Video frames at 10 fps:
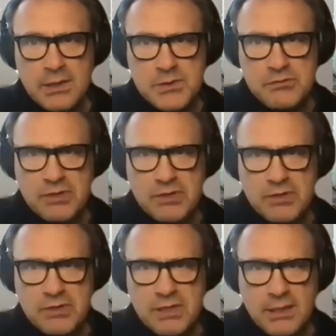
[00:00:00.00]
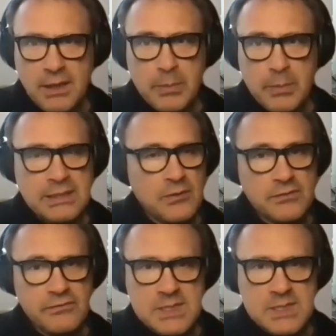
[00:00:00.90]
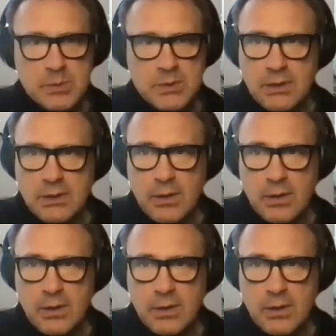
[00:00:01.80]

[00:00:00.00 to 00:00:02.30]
disrupt that industry and build out a